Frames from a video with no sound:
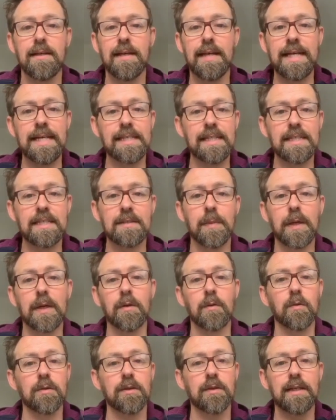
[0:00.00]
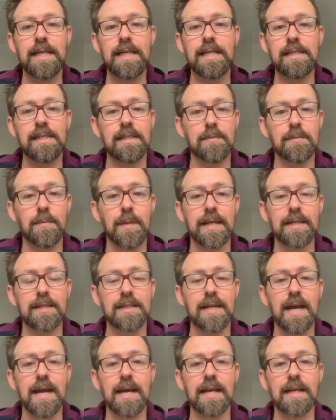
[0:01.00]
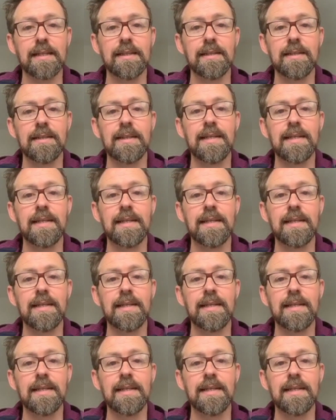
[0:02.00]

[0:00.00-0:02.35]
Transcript: easy to build, easy to maintain,